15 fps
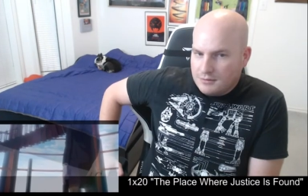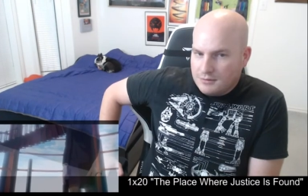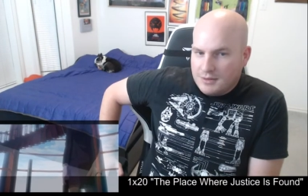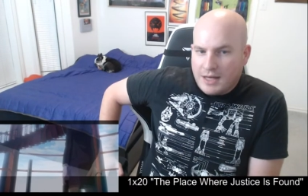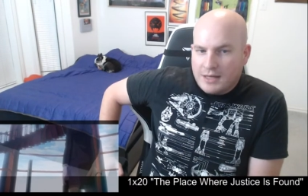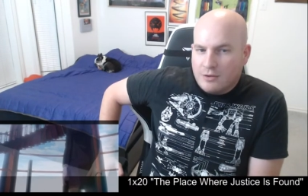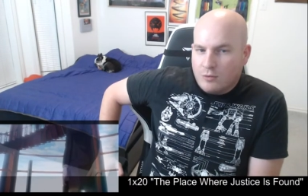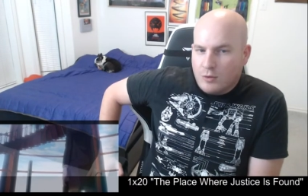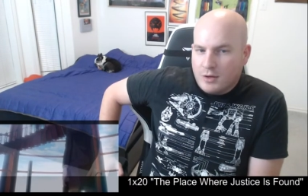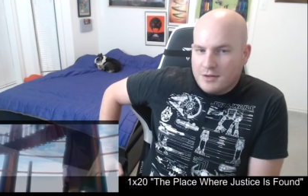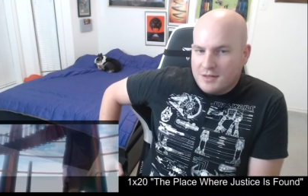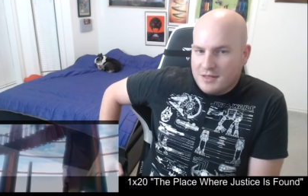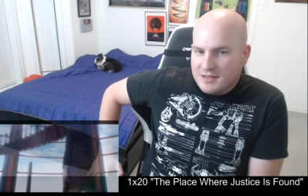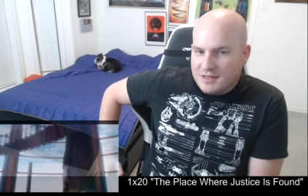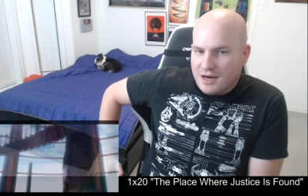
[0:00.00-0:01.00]
Neither one of
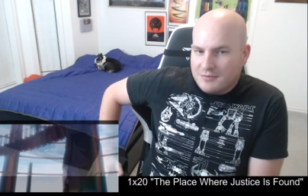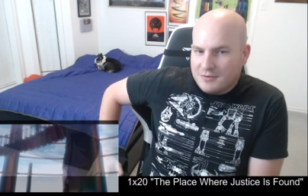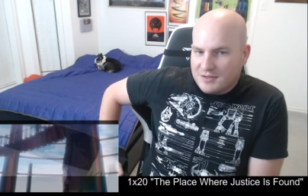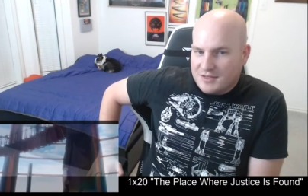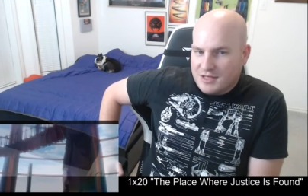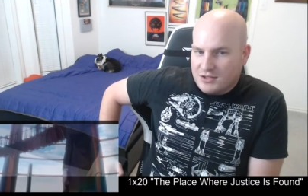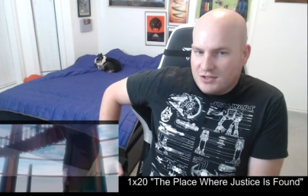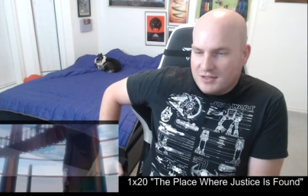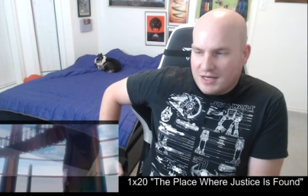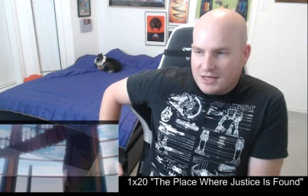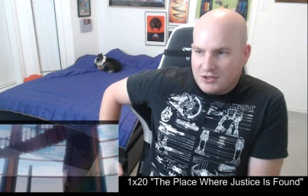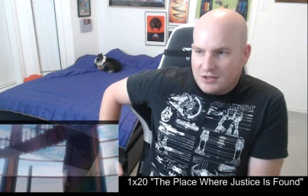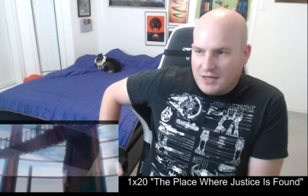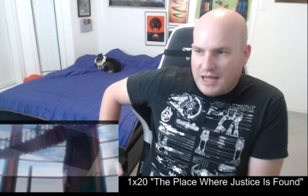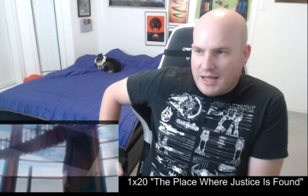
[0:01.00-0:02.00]
these conversations
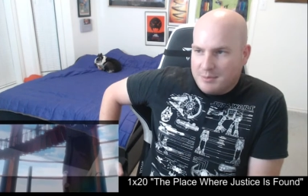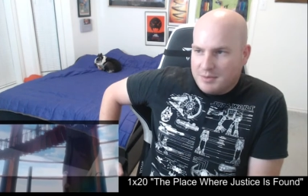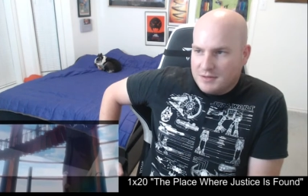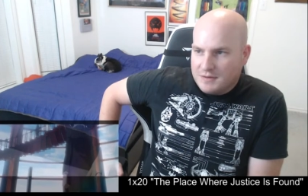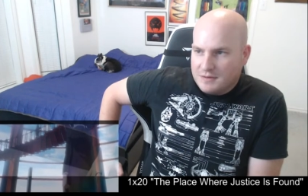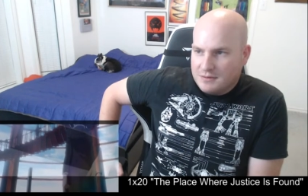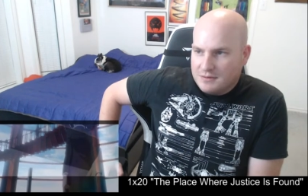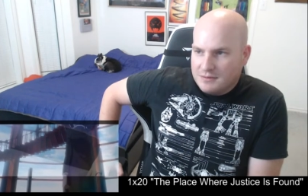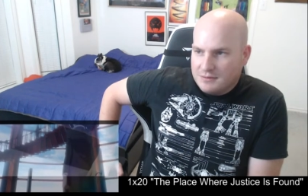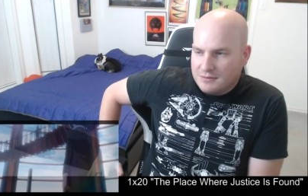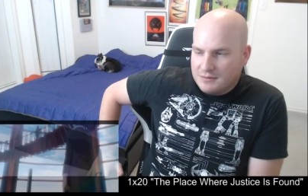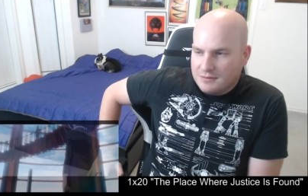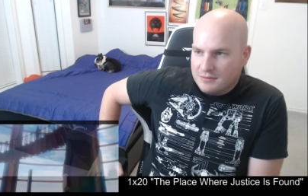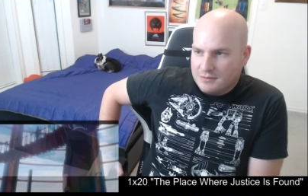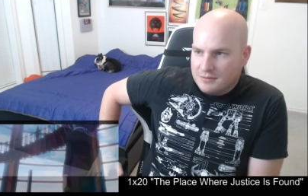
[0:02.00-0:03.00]
actually happened.
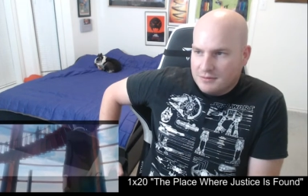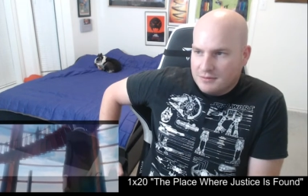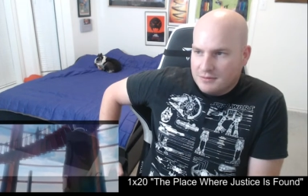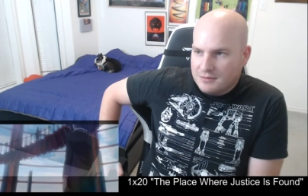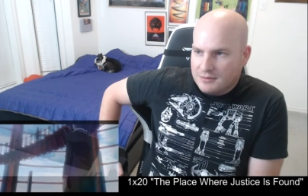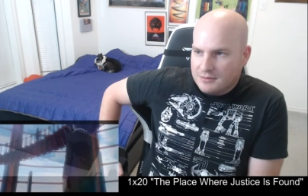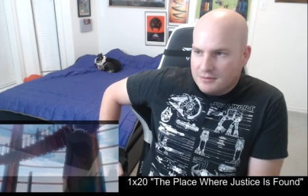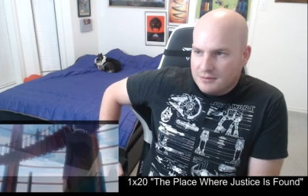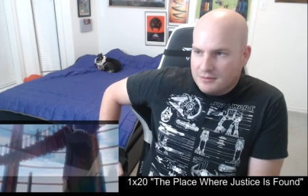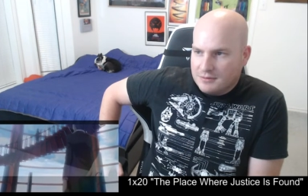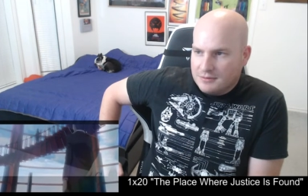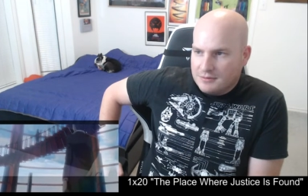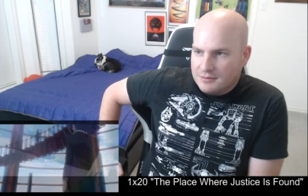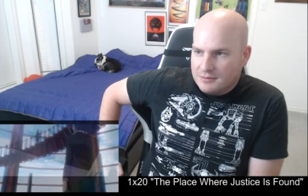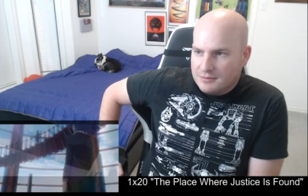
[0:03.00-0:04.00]
Maybe that
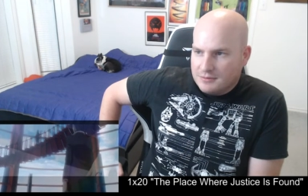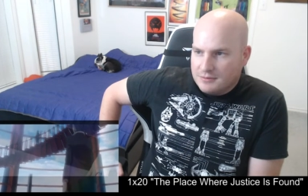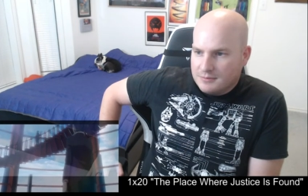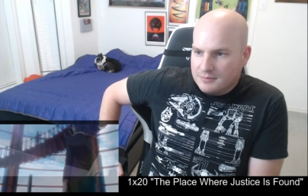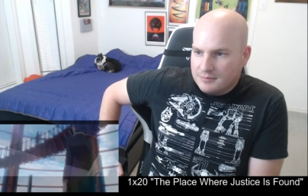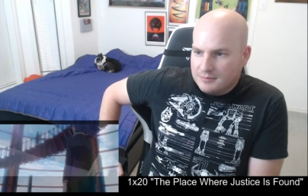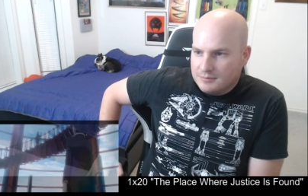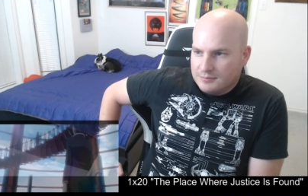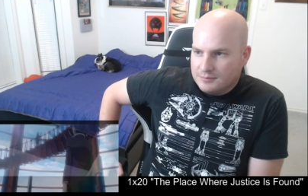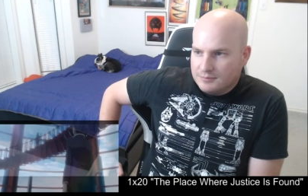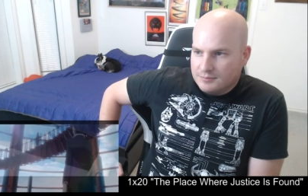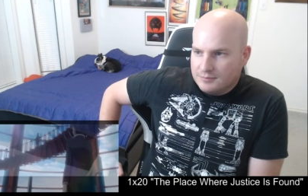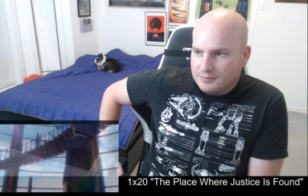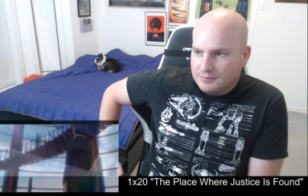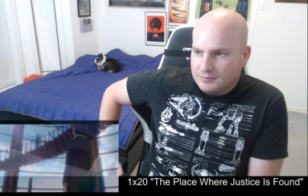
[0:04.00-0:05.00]
dominator you holding.
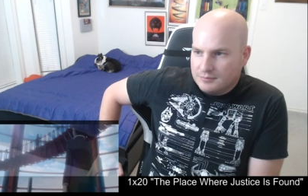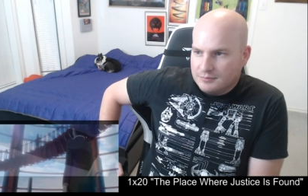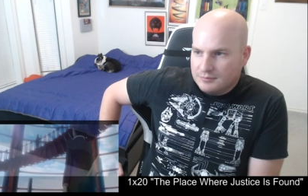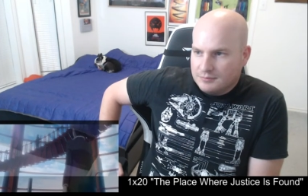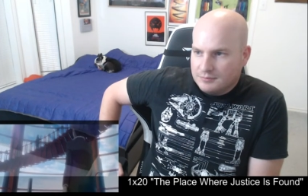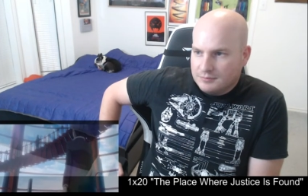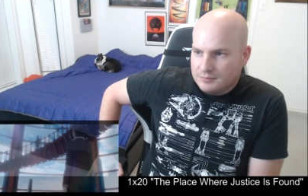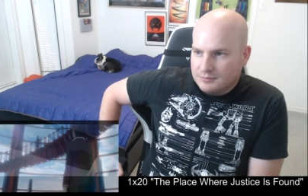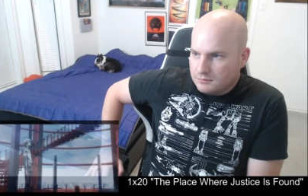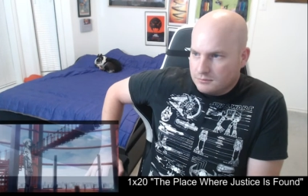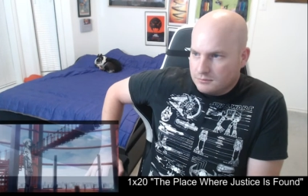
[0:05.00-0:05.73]
Shall we allow